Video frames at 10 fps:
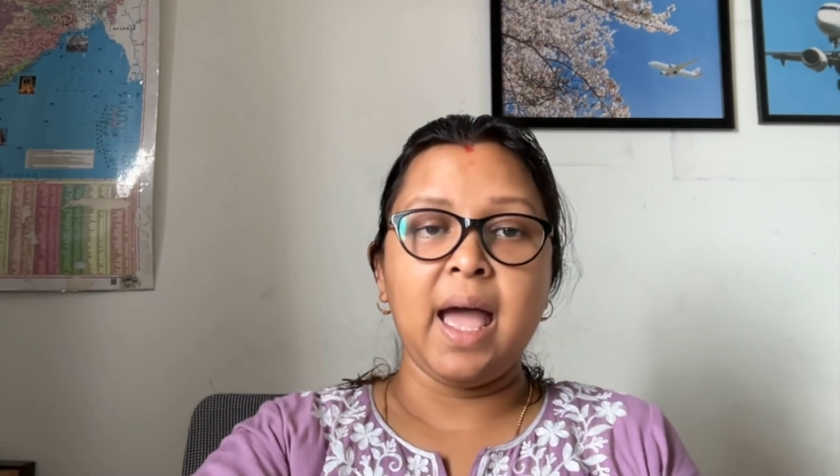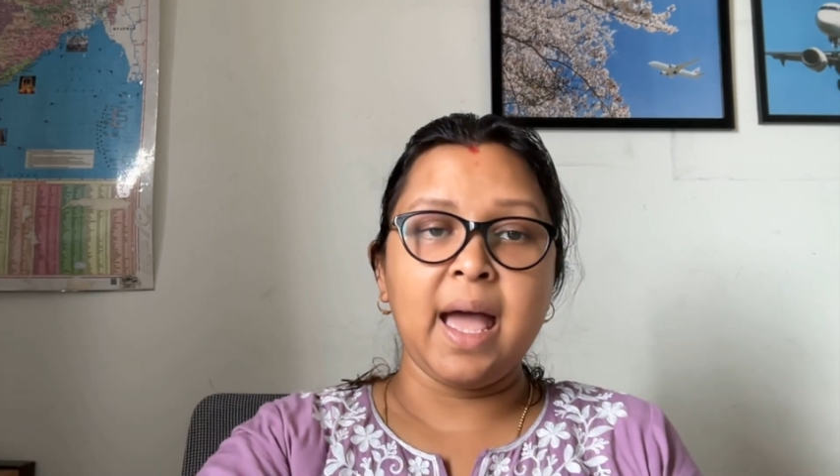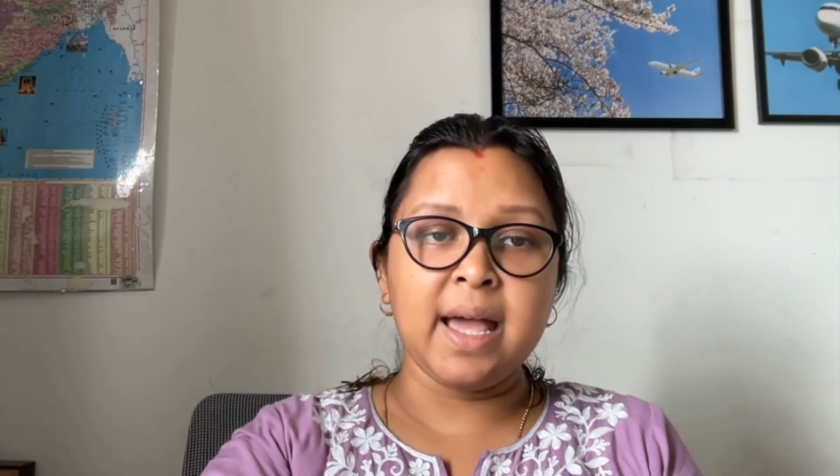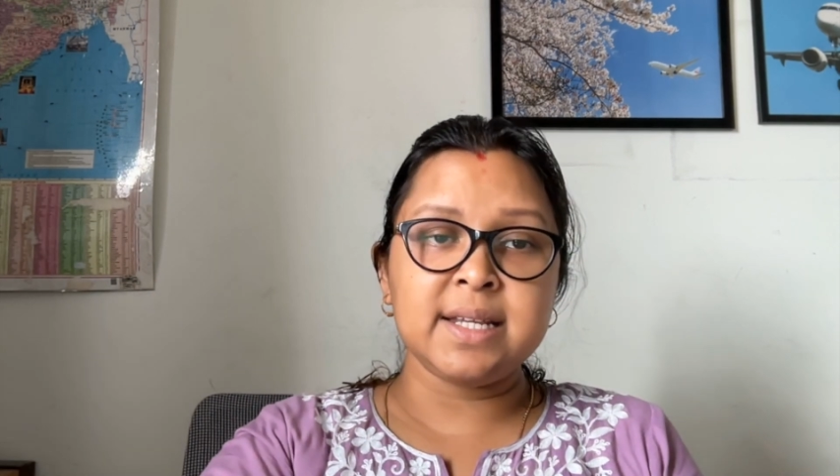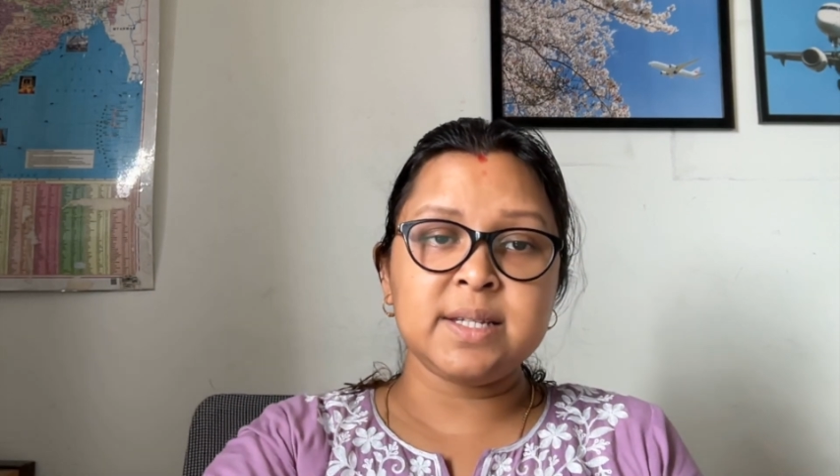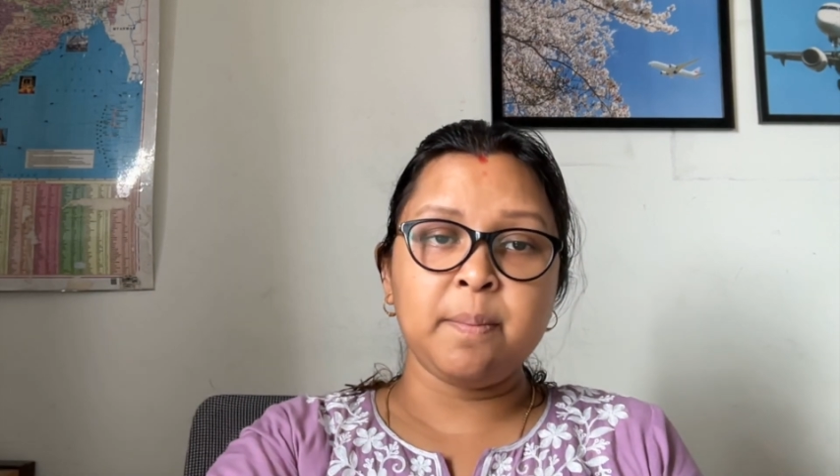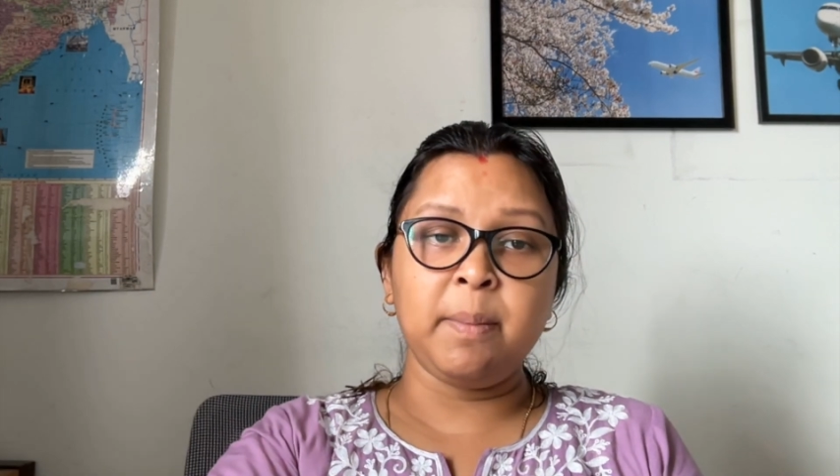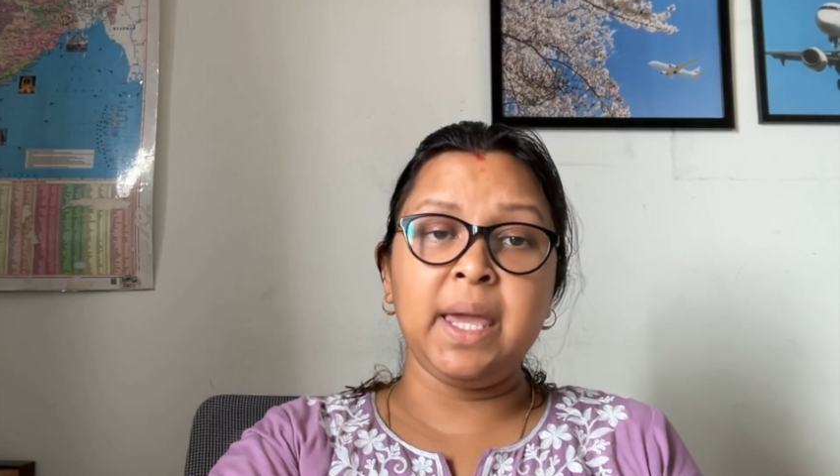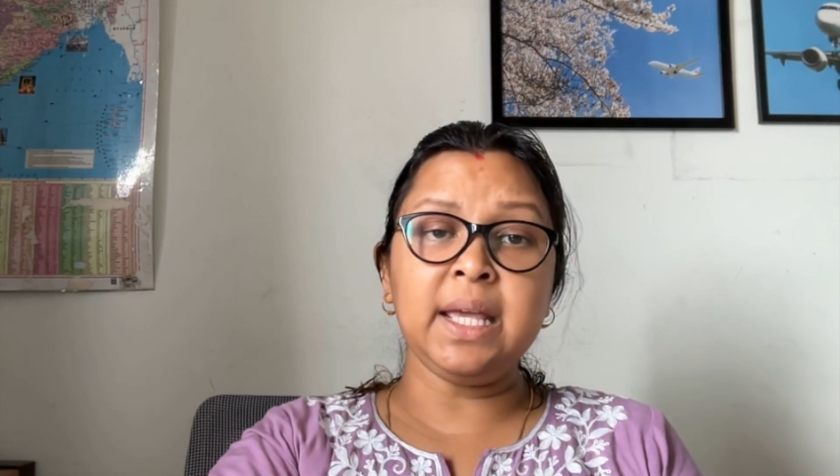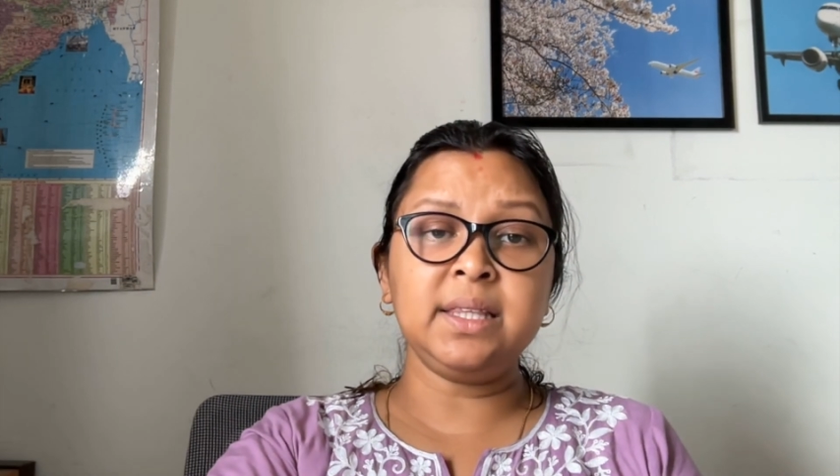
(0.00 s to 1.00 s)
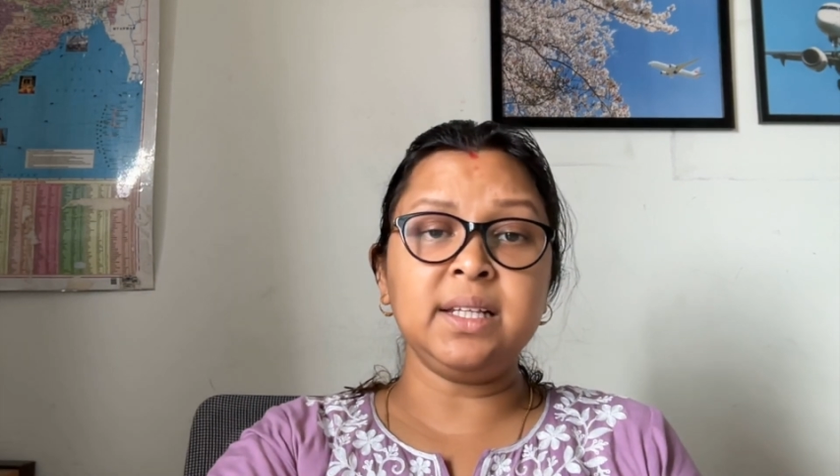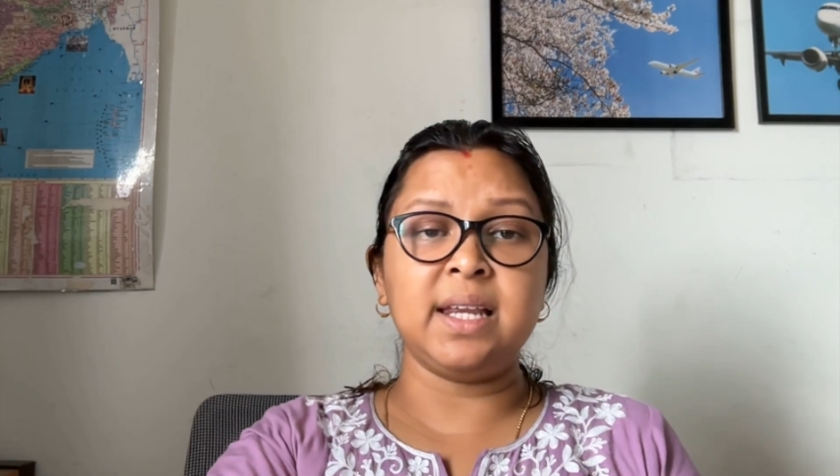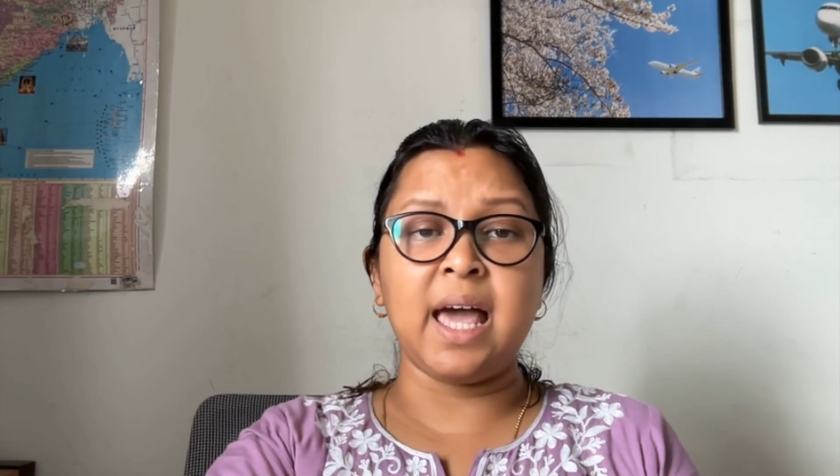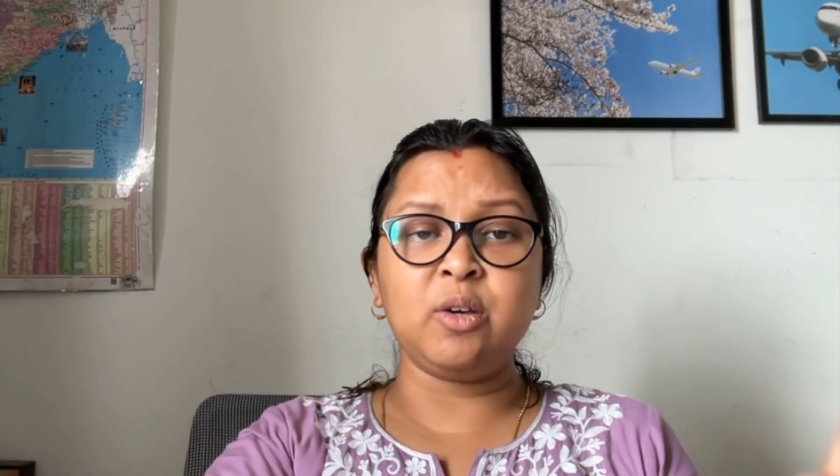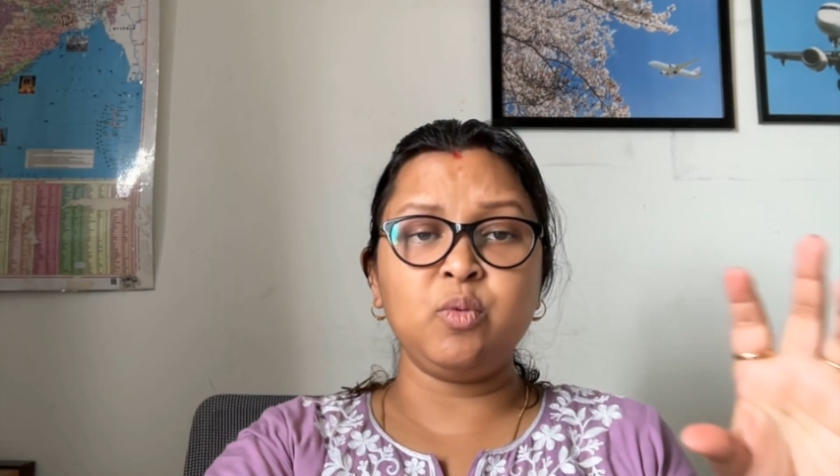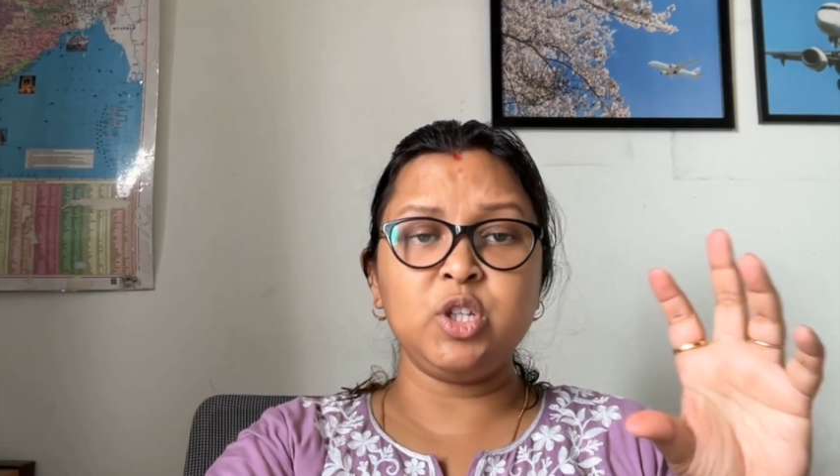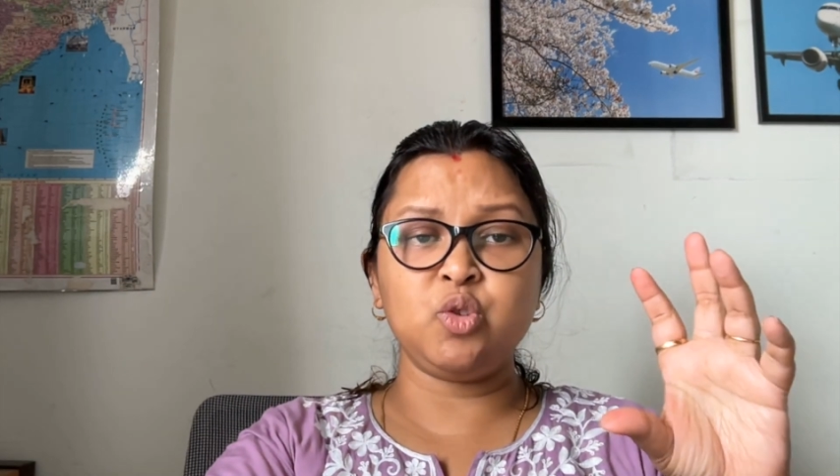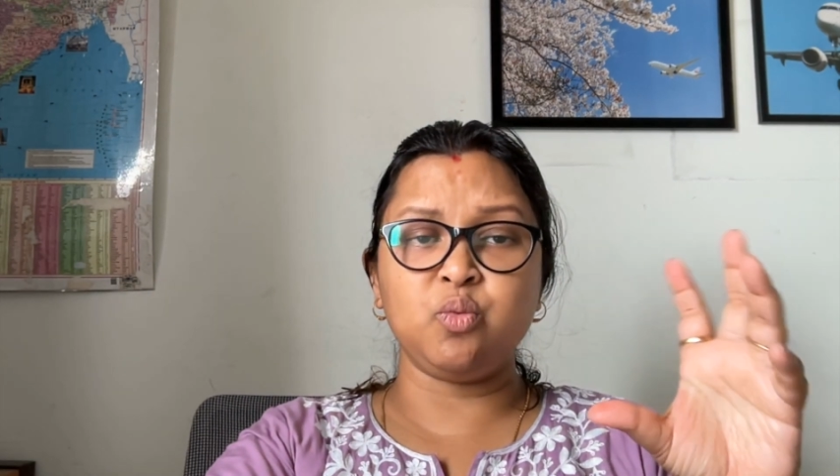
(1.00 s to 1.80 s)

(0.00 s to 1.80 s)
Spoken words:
and make the language